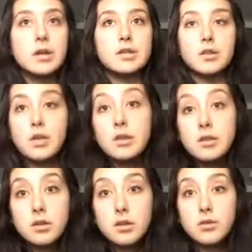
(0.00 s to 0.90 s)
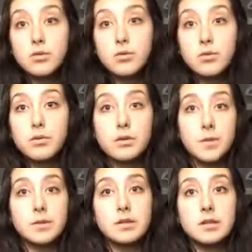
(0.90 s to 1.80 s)
So these two
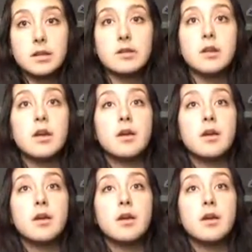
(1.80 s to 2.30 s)
substances,